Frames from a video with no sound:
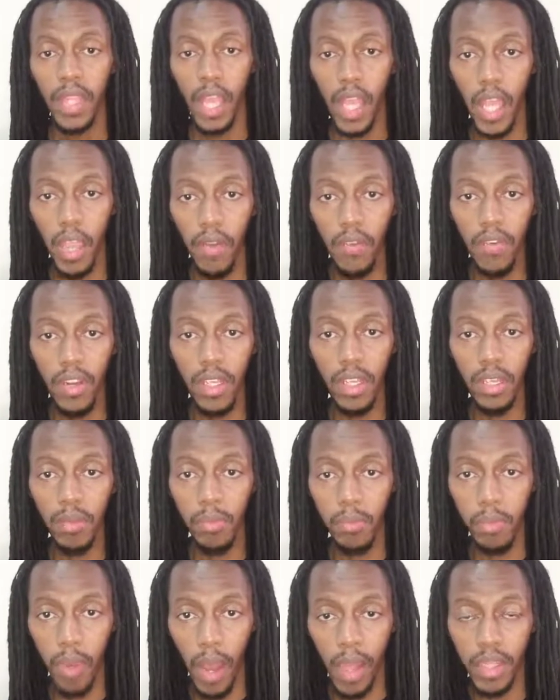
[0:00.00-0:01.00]
Every
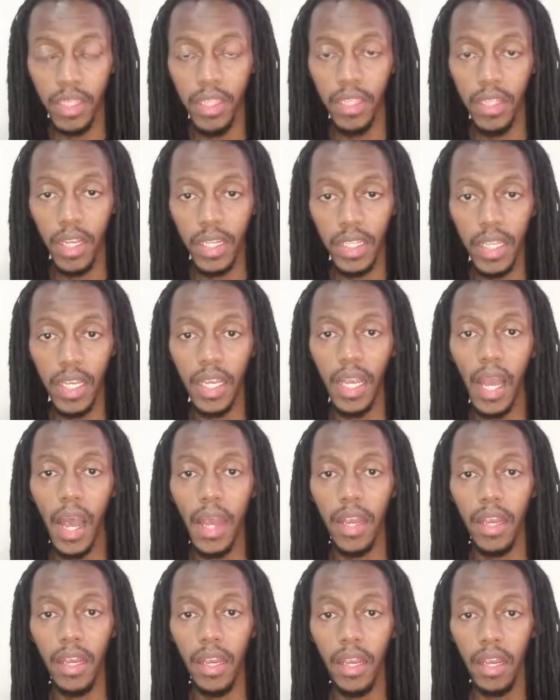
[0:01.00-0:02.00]
party that
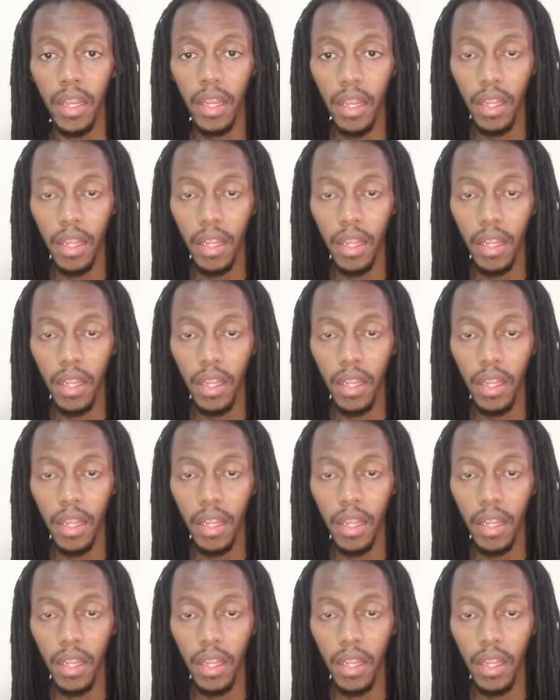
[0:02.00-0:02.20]
can